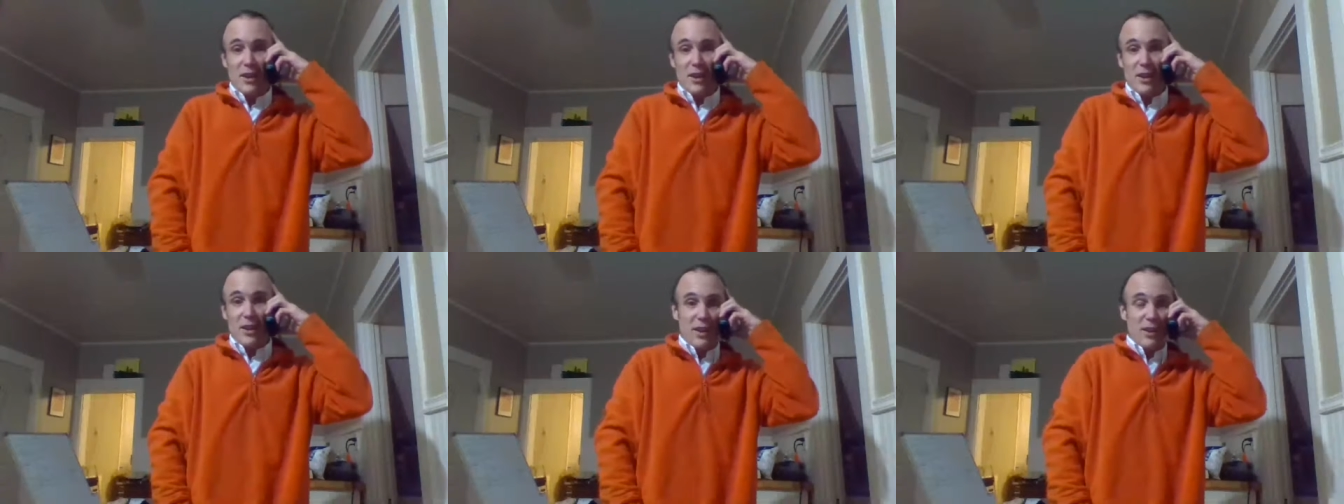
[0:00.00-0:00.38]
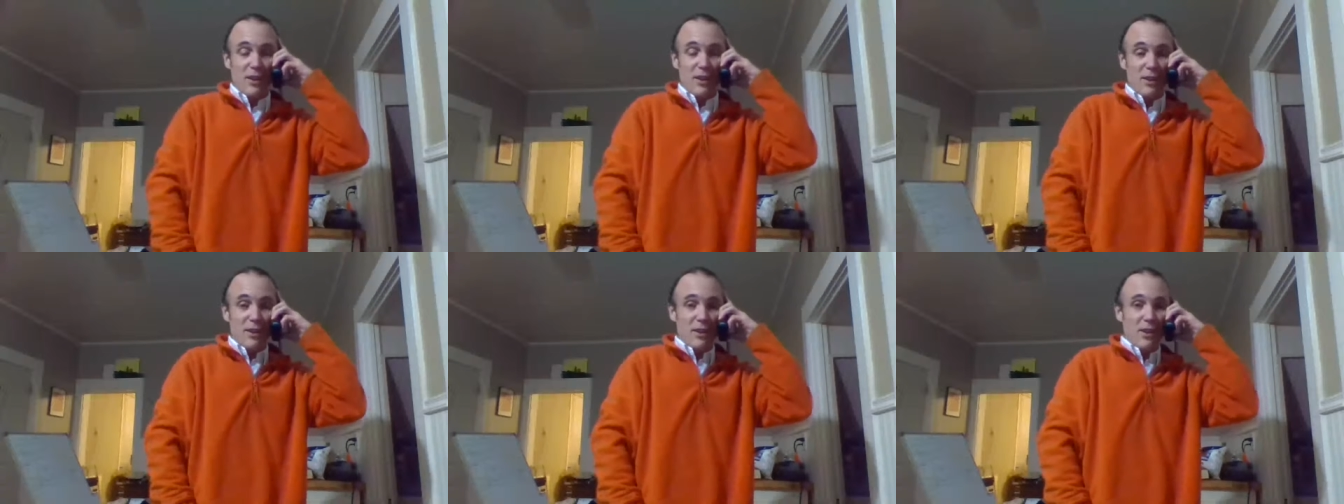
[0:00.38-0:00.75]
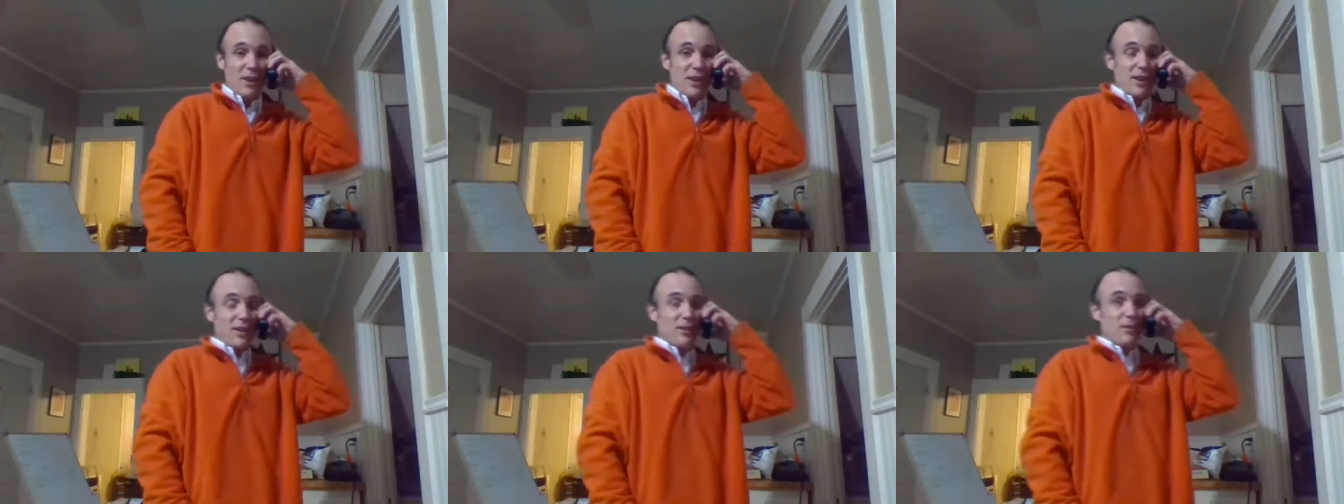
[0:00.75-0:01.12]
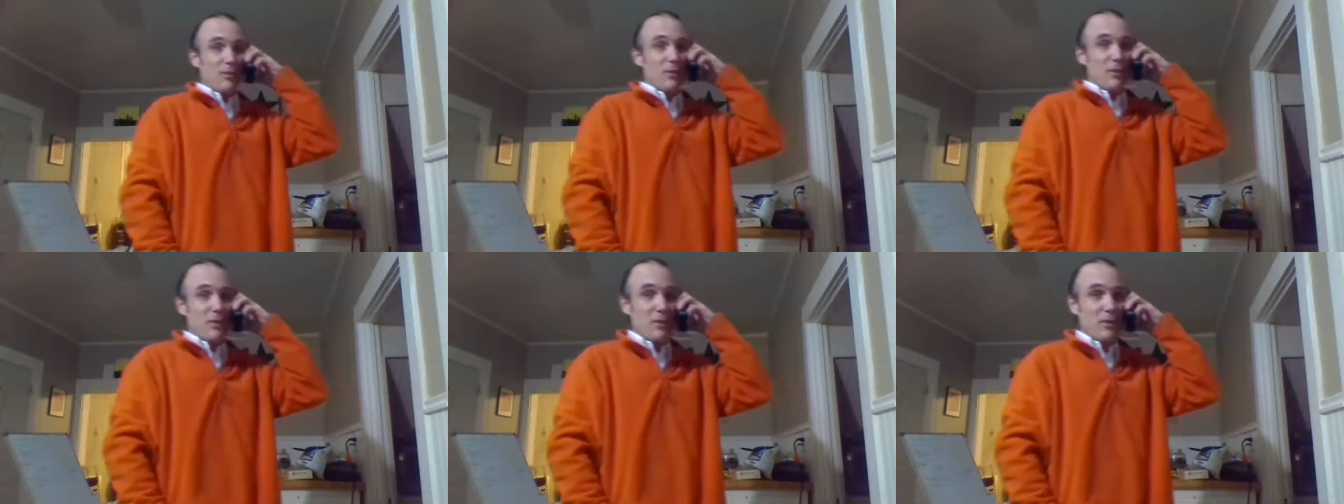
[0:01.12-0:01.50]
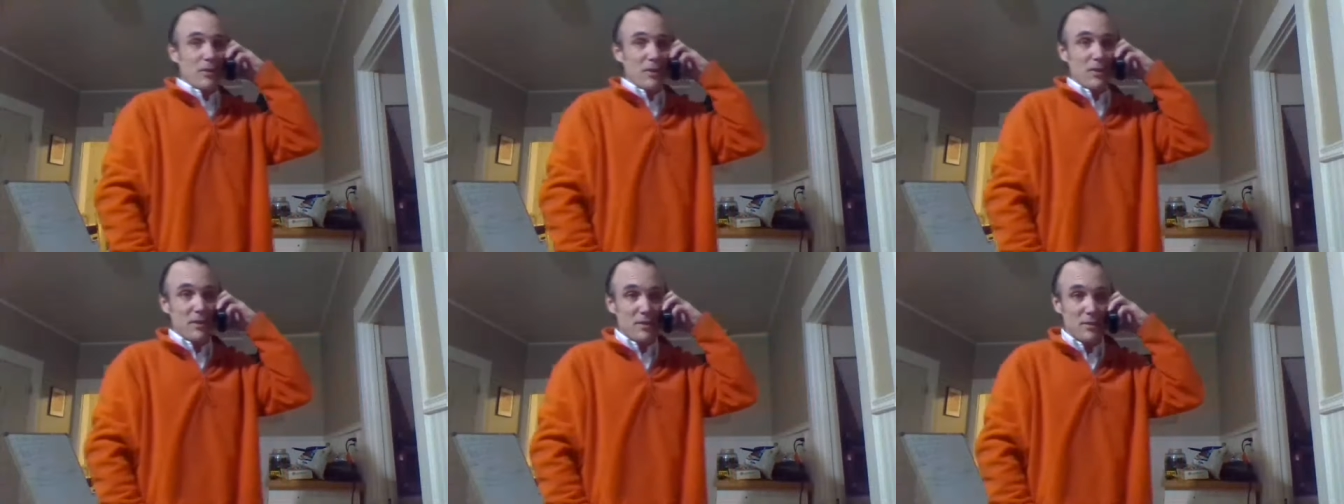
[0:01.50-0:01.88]
you get through
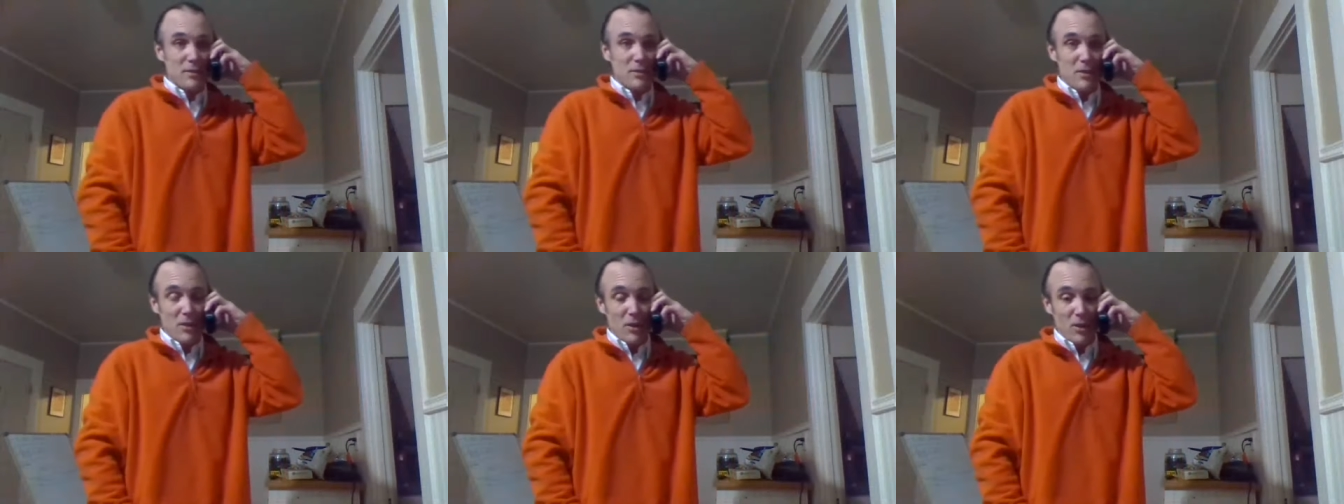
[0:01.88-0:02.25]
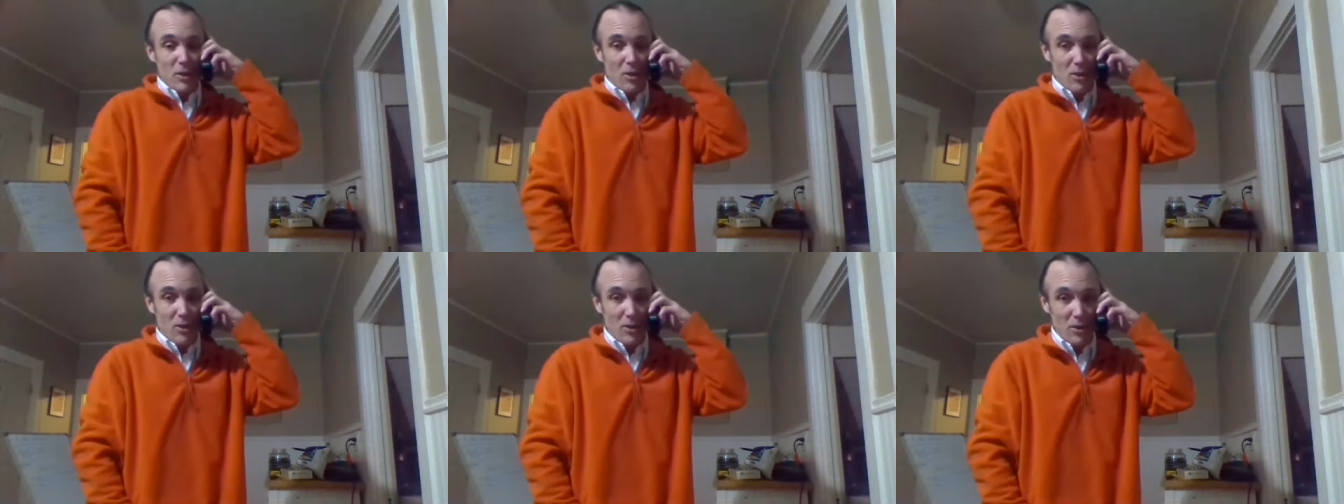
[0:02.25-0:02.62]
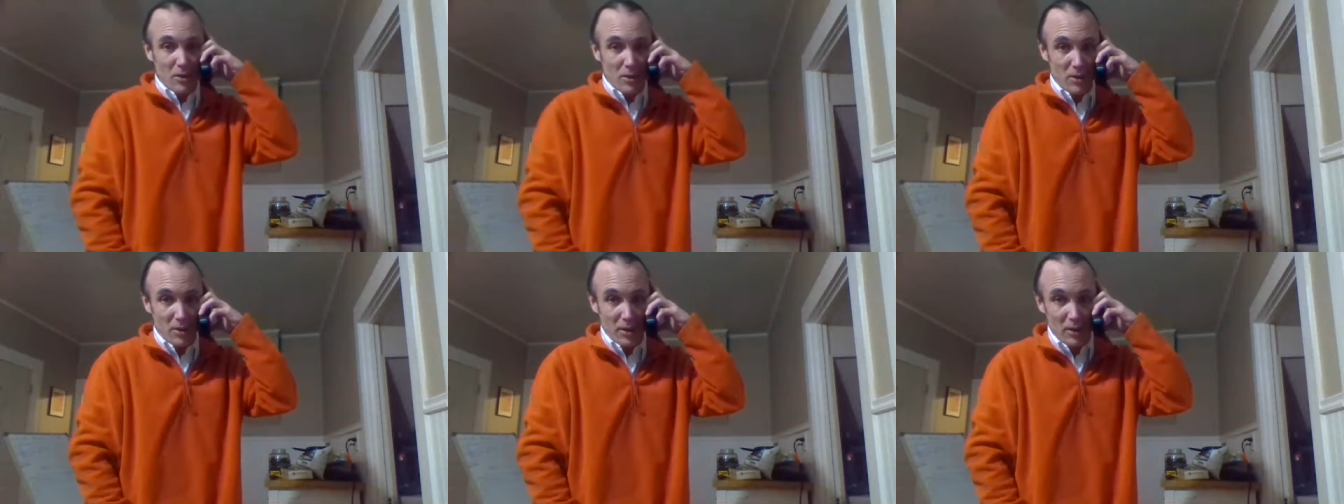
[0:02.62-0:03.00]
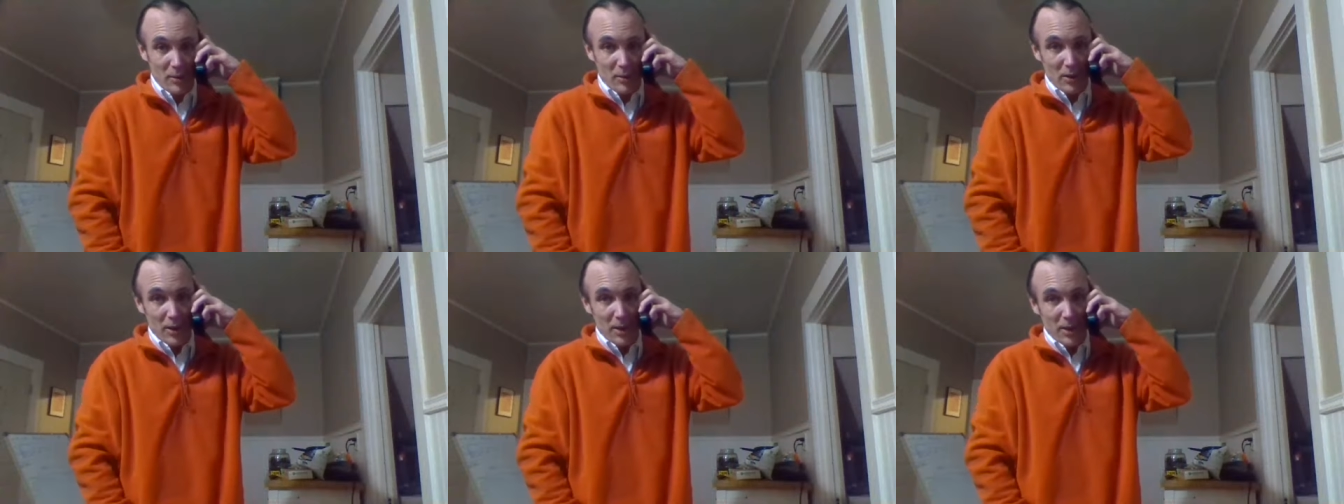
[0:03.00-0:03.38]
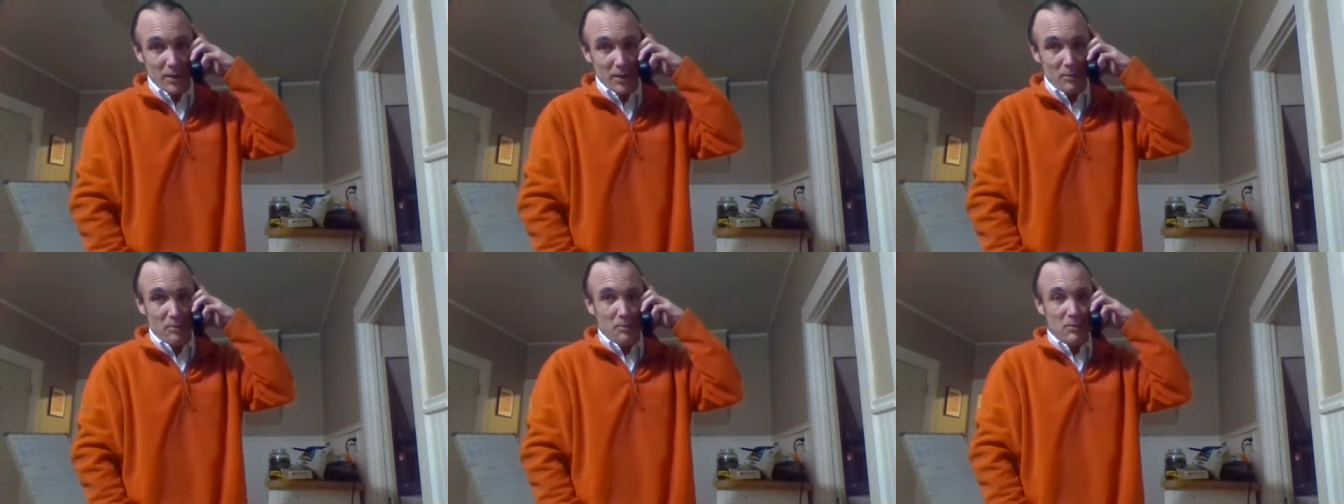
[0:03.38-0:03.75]
this hurdle that we
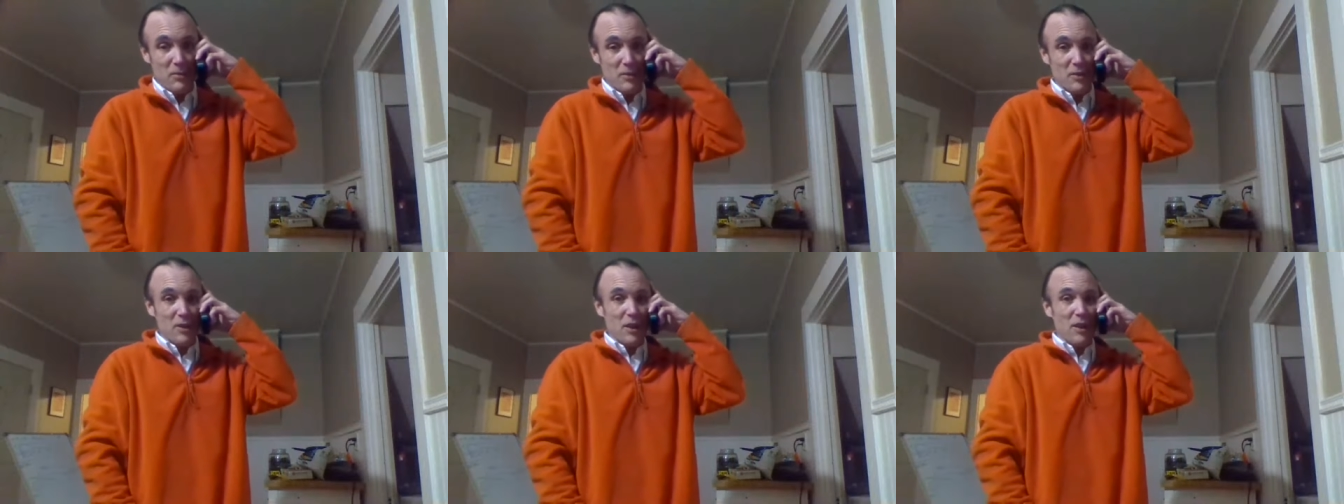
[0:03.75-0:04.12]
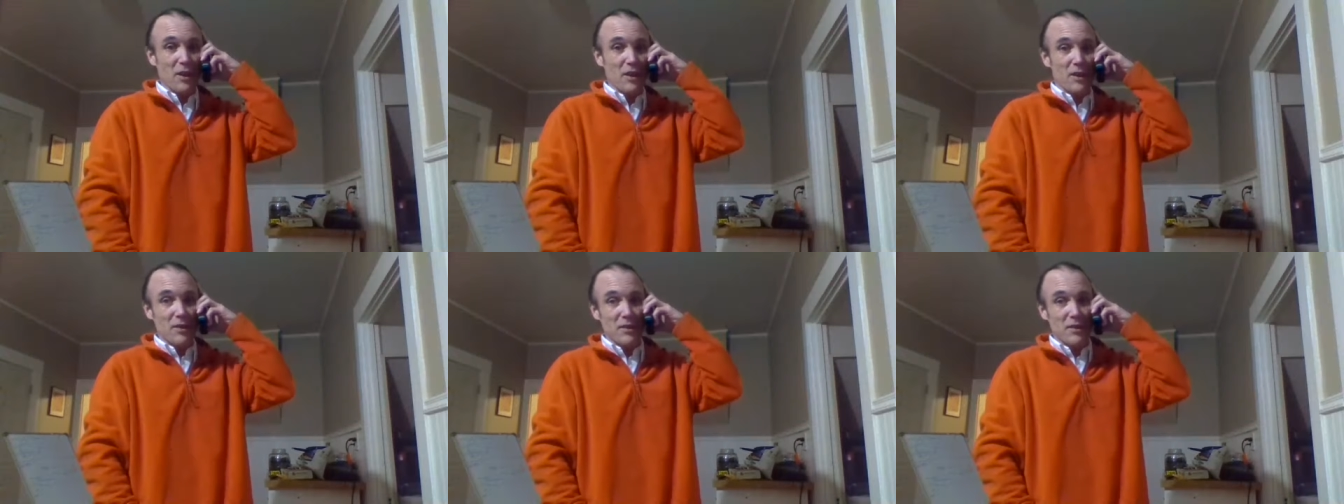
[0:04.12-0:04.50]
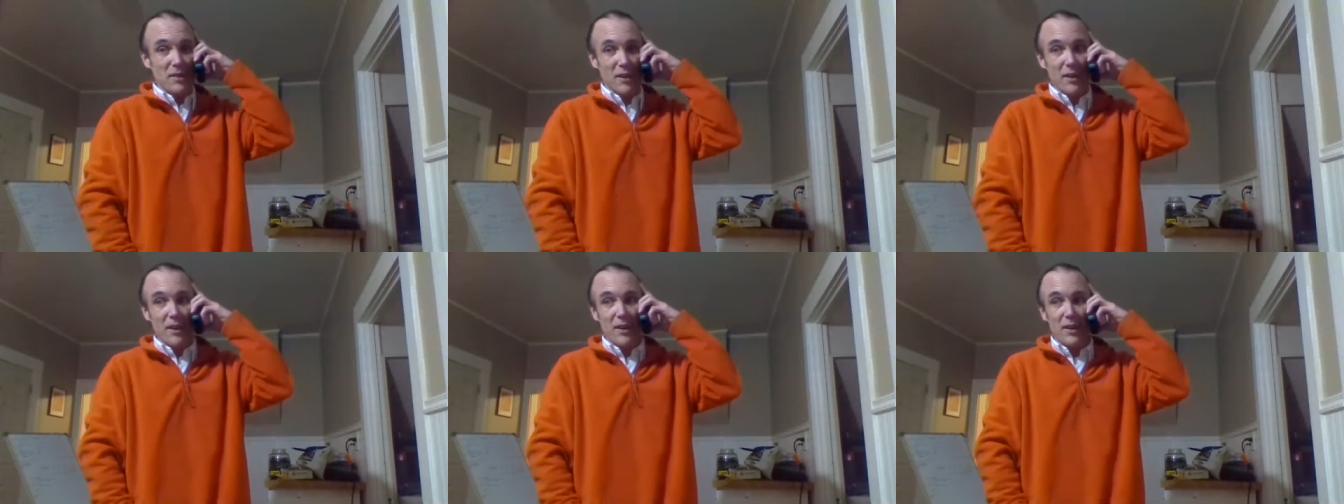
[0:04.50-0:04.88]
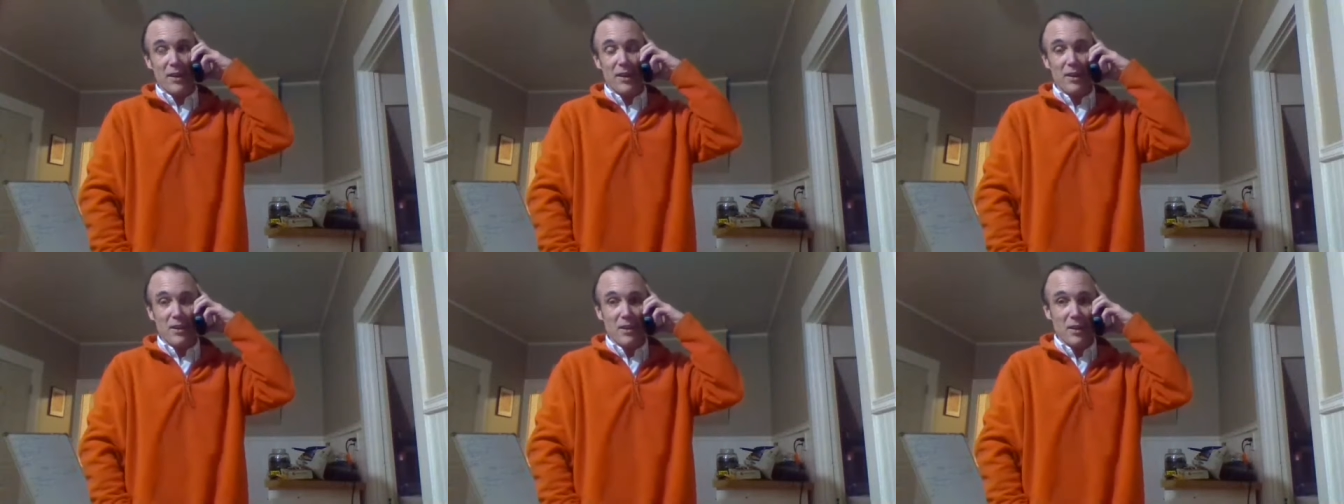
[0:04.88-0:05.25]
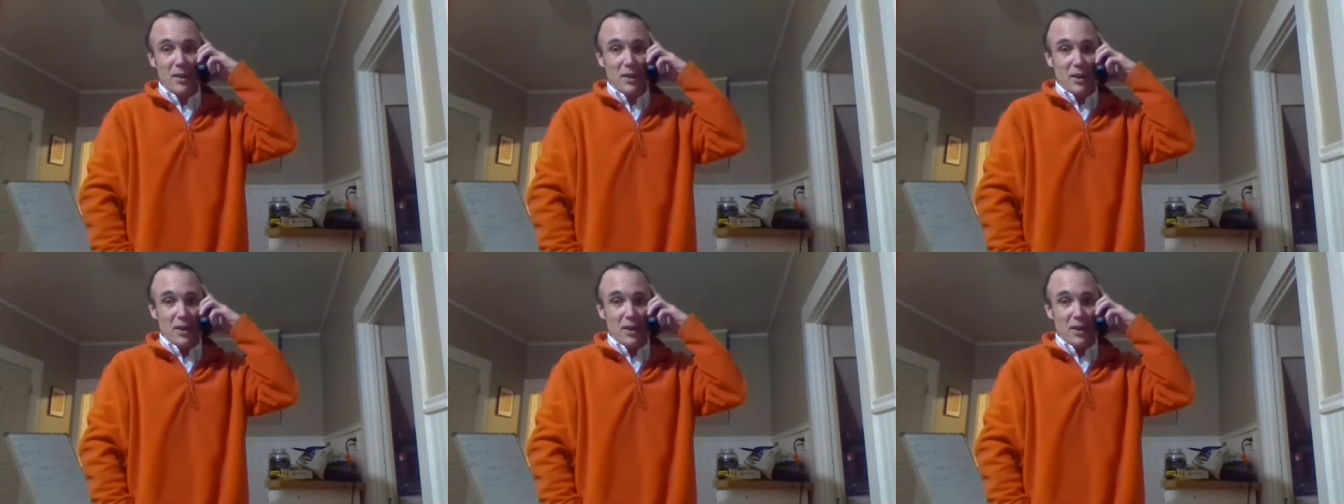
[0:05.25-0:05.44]
keep setting aside and